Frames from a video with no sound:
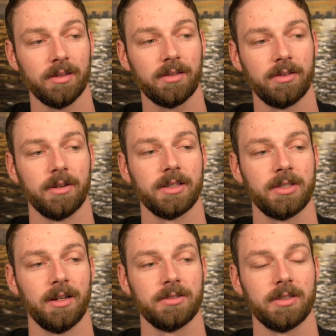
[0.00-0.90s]
during
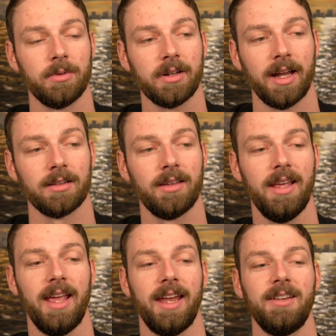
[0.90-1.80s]
challenging workouts.
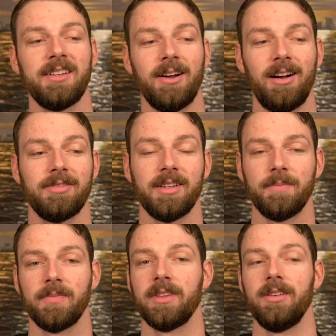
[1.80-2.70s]
And you can
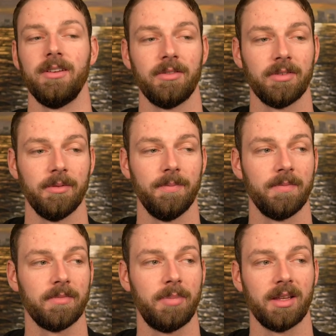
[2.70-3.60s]
often,
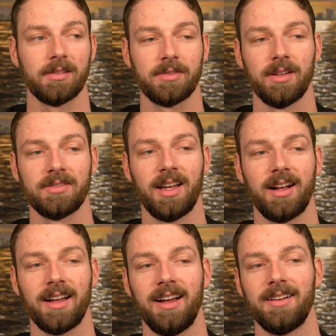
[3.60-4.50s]
positive
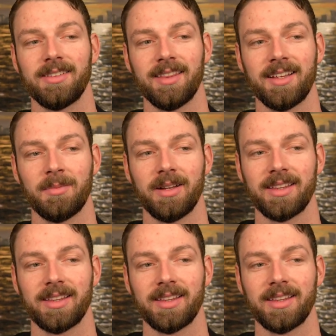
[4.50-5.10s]
self-talk, I often think about the